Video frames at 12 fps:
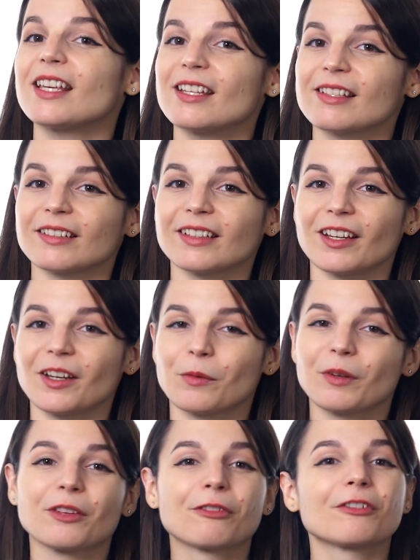easily
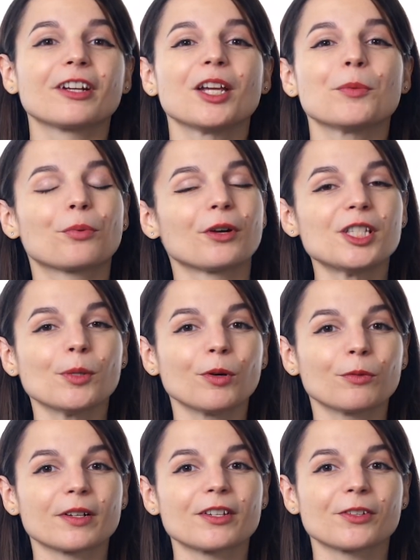with a free
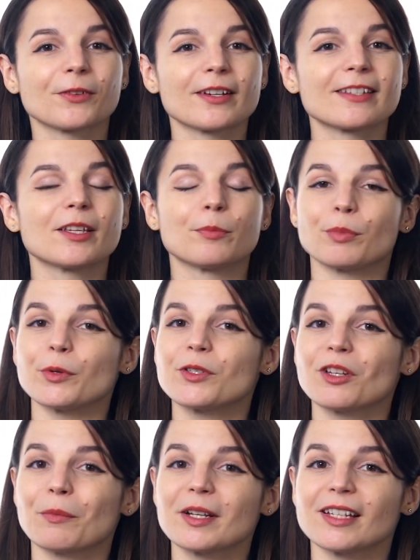printable resource that boosts
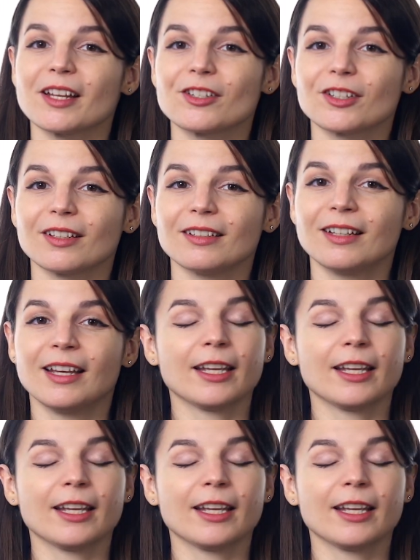your retention,